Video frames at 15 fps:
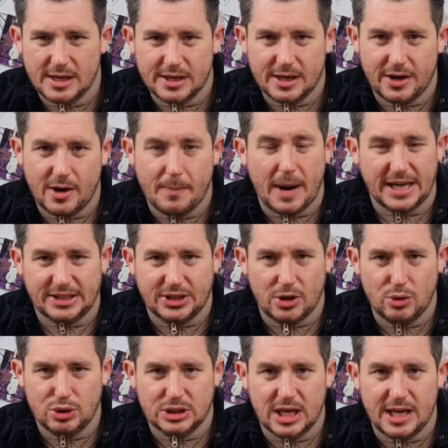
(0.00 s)
You know, but I
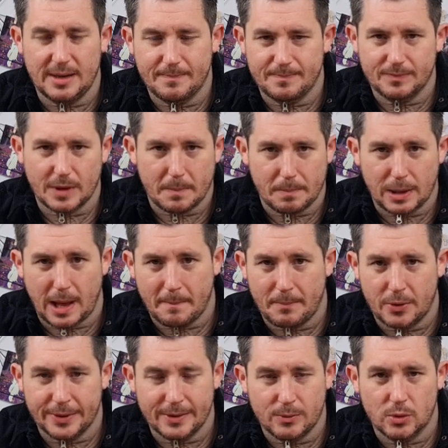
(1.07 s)
do see black
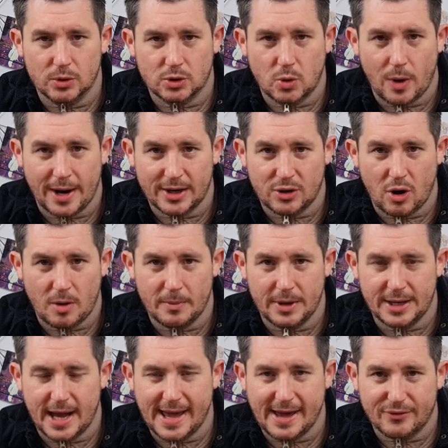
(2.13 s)
pudding ones quite
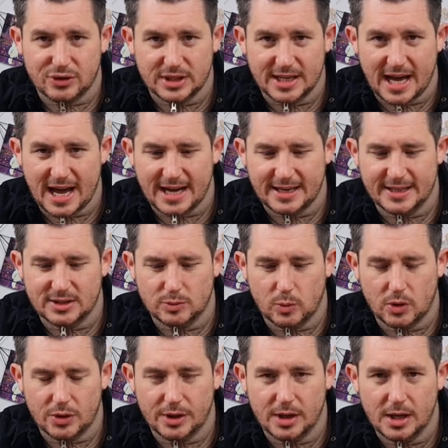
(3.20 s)
common. I have seen a haggis
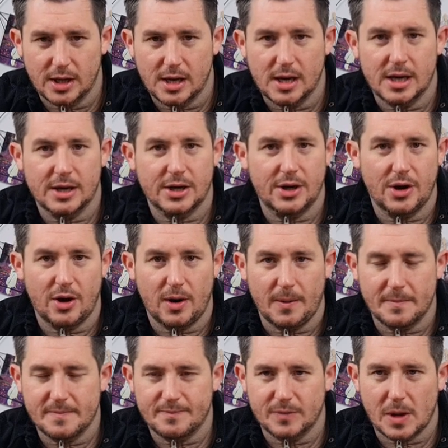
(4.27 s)
one, you
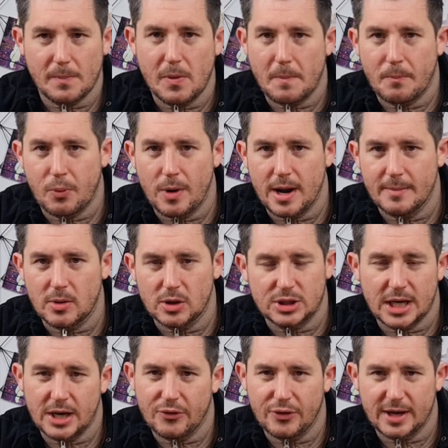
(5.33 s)
know. But pretty much
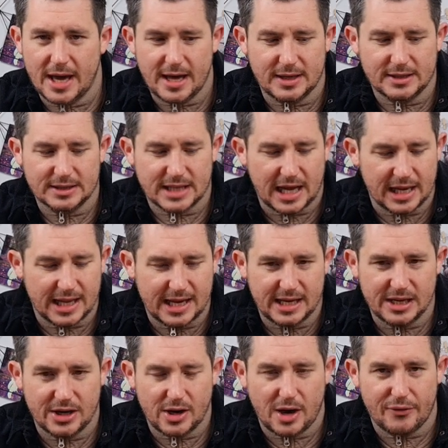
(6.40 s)
anything else I'll
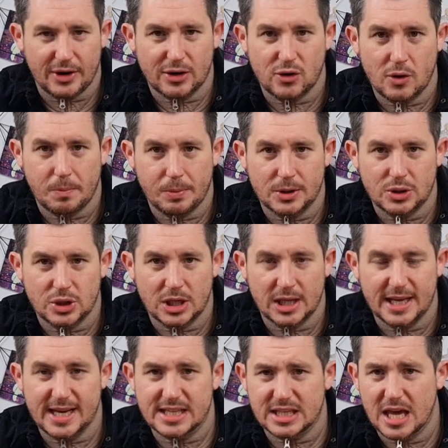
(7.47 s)
eat. You know, I've had a couple of
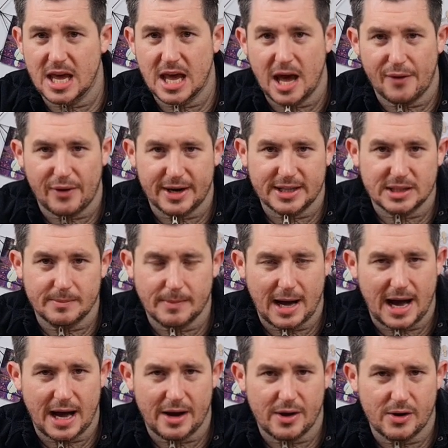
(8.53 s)
chilies. I've had a
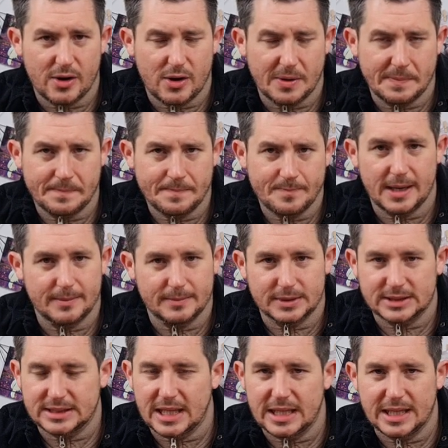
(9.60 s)
tomato,
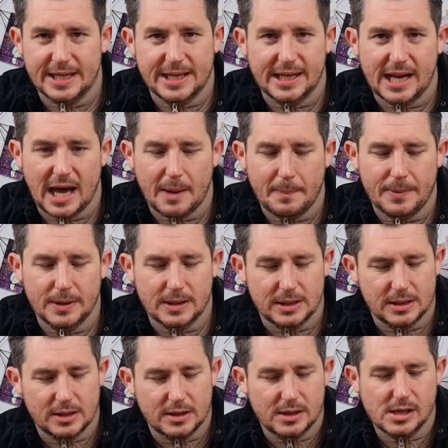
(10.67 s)
Stilton and
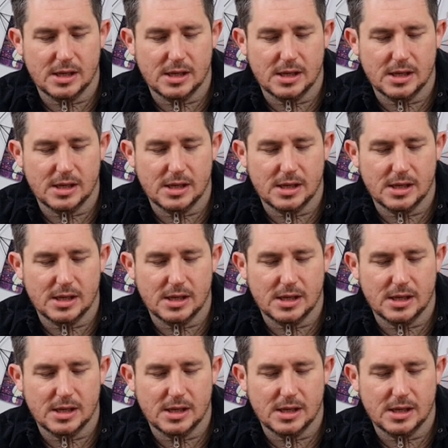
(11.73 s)
apple.